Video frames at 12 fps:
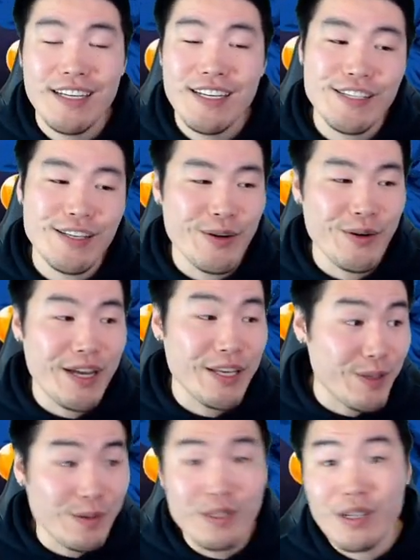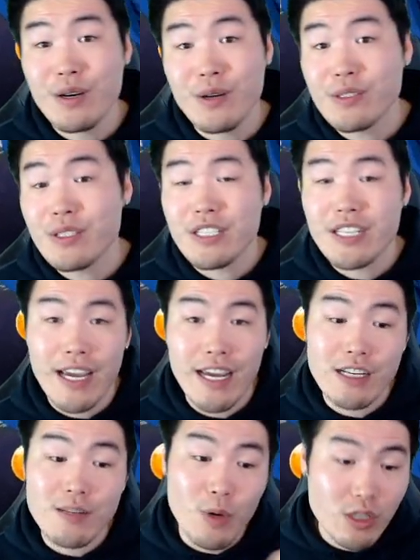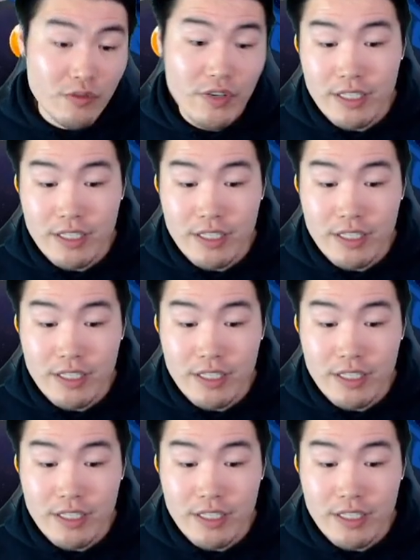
So I use those to change most of her